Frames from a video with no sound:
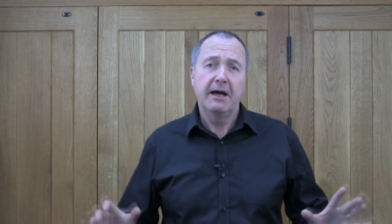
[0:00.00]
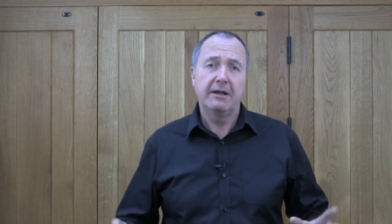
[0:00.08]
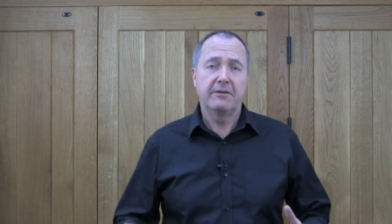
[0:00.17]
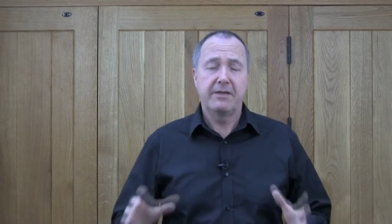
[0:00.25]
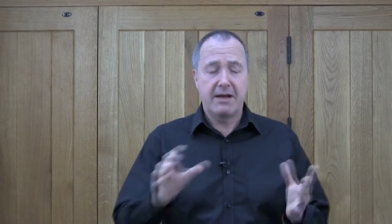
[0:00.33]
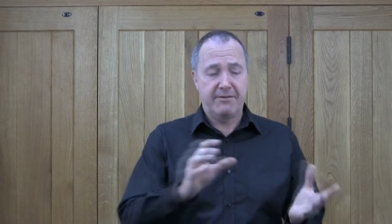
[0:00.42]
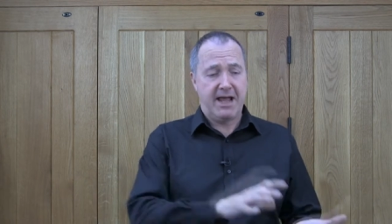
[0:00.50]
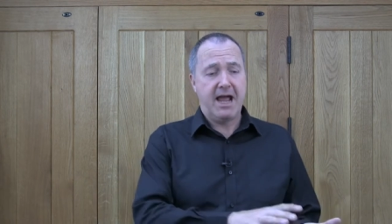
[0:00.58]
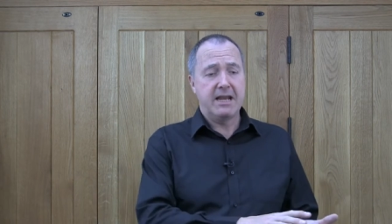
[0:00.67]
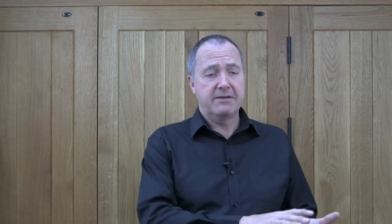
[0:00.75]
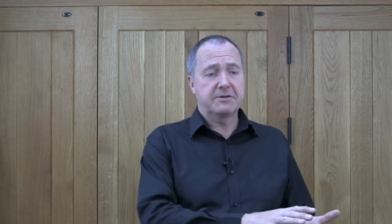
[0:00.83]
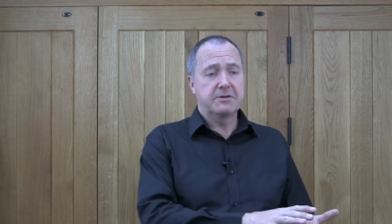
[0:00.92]
And on the other
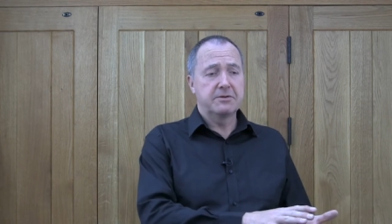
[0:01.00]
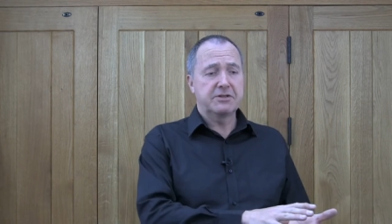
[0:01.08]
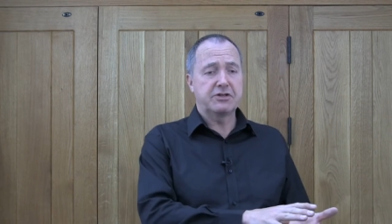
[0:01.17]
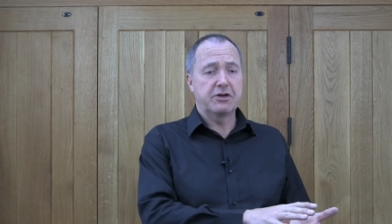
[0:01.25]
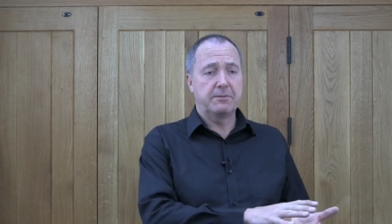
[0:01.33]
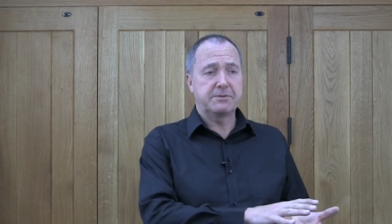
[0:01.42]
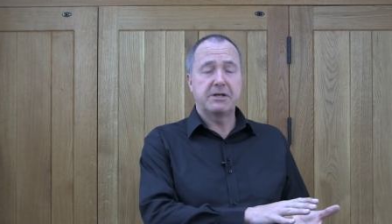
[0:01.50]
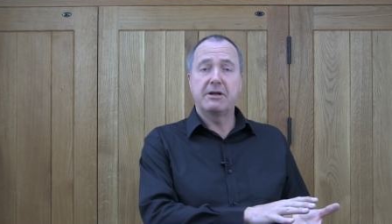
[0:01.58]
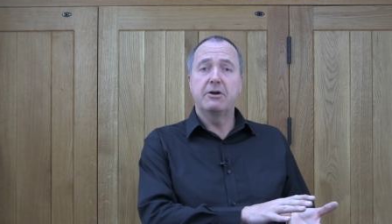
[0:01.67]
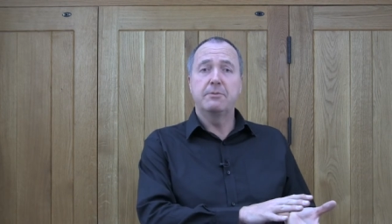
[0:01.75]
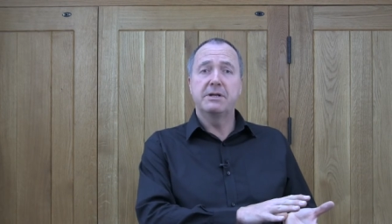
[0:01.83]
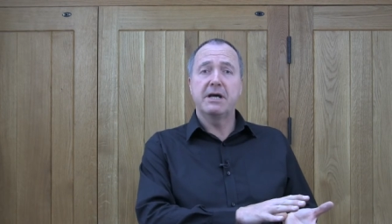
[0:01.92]
hand, of course, shops had
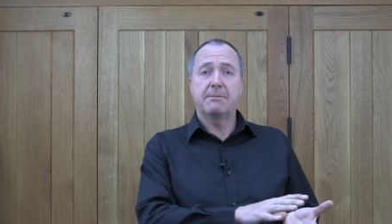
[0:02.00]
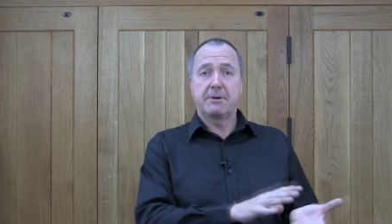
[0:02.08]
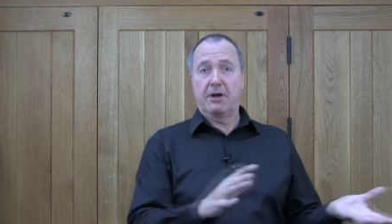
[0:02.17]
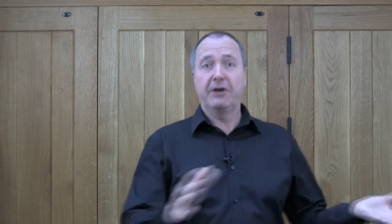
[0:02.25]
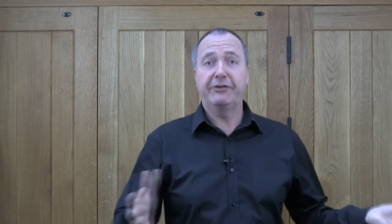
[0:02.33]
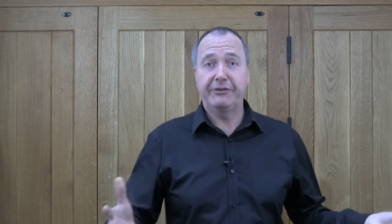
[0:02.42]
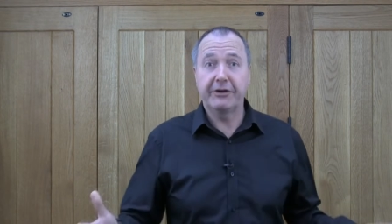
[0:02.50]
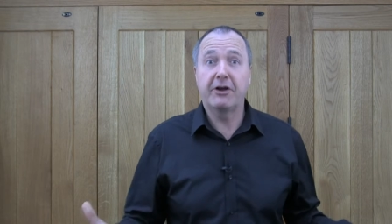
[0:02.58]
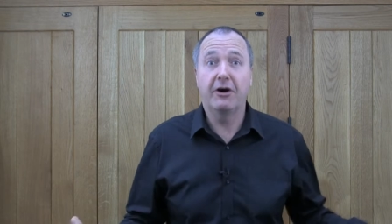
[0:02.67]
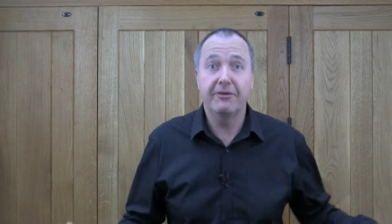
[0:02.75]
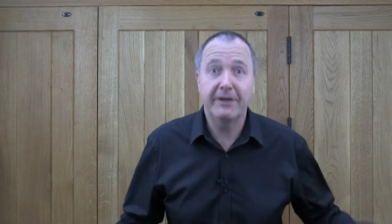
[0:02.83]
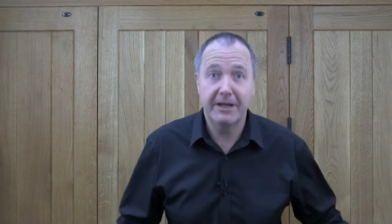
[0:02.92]
opened up. Costa
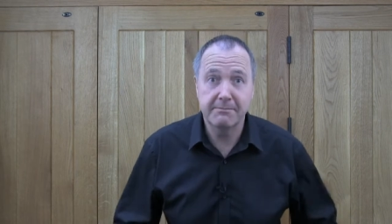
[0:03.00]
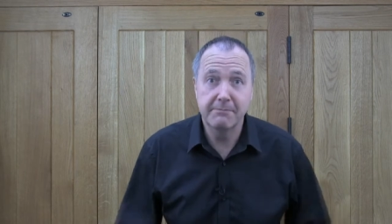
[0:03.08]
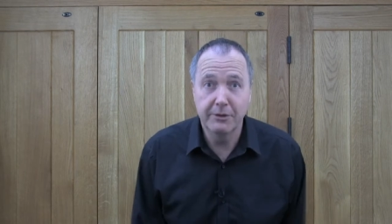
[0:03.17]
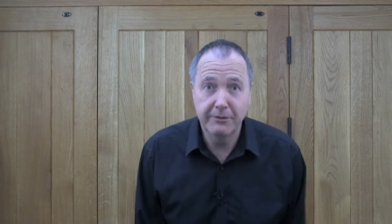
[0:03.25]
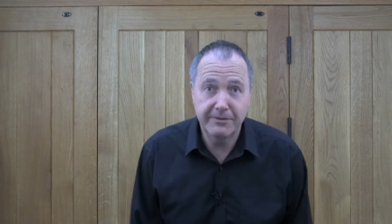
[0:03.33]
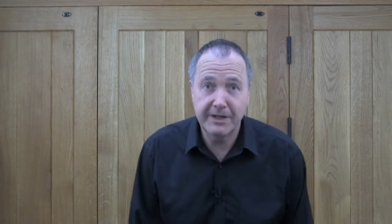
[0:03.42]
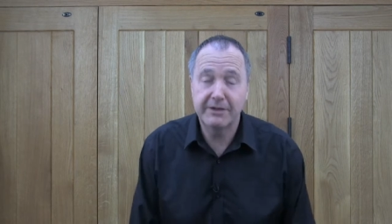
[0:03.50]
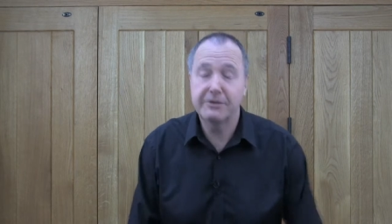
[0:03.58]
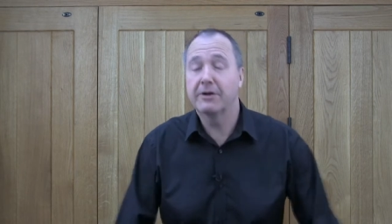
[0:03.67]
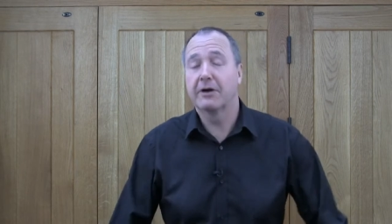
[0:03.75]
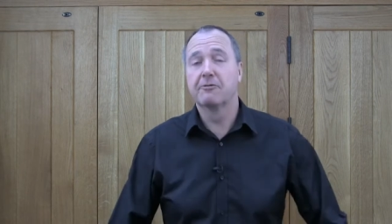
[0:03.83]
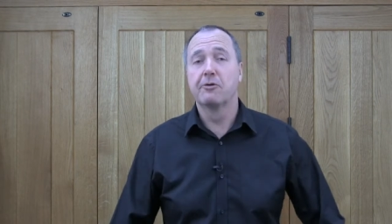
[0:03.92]
Coffee had moved in,
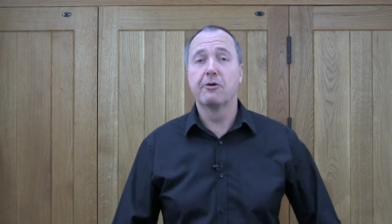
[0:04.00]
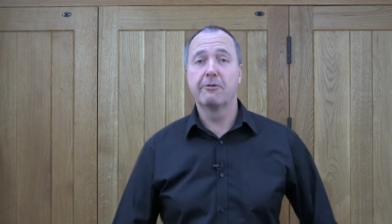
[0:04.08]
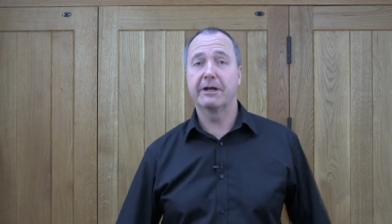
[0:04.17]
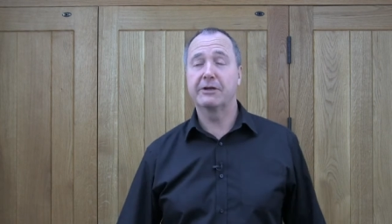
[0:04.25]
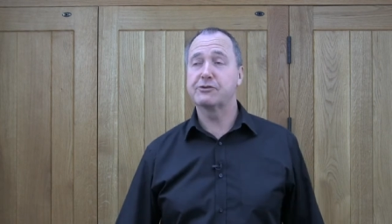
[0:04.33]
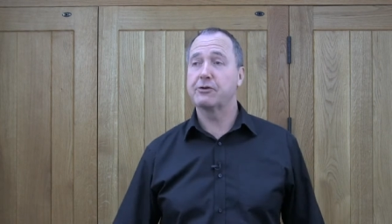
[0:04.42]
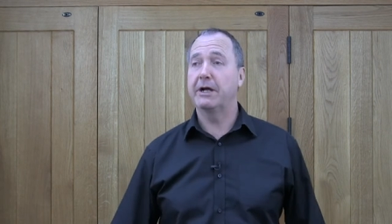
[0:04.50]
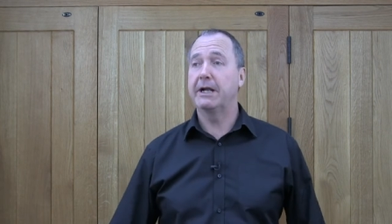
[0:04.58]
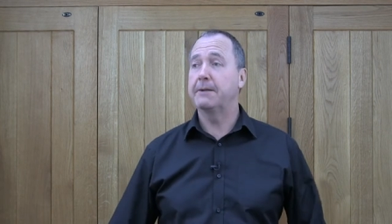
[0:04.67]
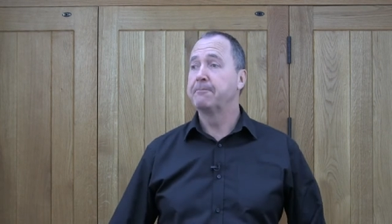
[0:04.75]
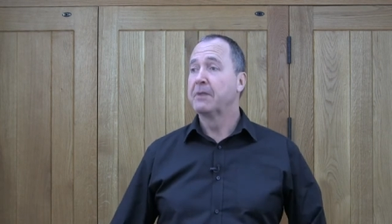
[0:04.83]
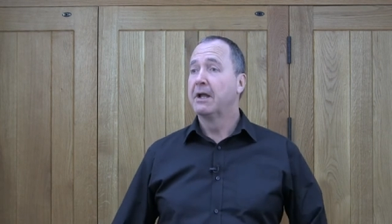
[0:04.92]
doing a roaring trade.